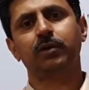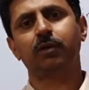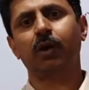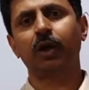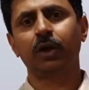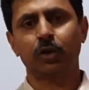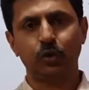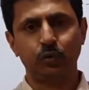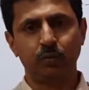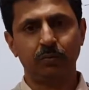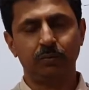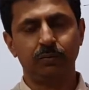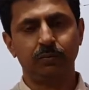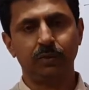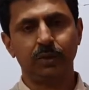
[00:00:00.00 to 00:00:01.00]
room.
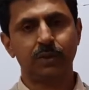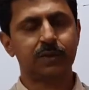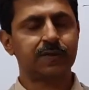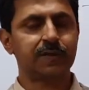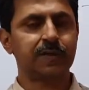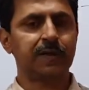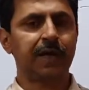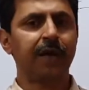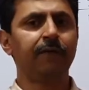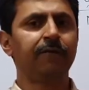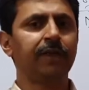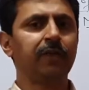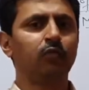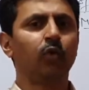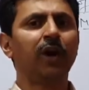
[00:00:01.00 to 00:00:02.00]
See
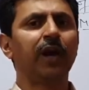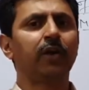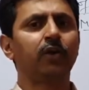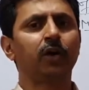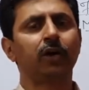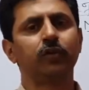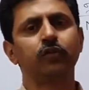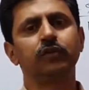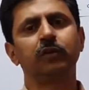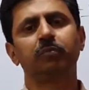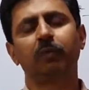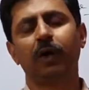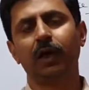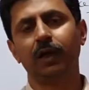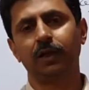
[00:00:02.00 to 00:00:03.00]
everywhere you are using power
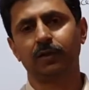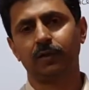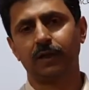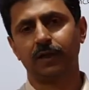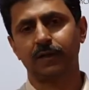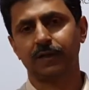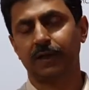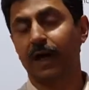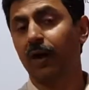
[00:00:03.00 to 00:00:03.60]
electronics. How?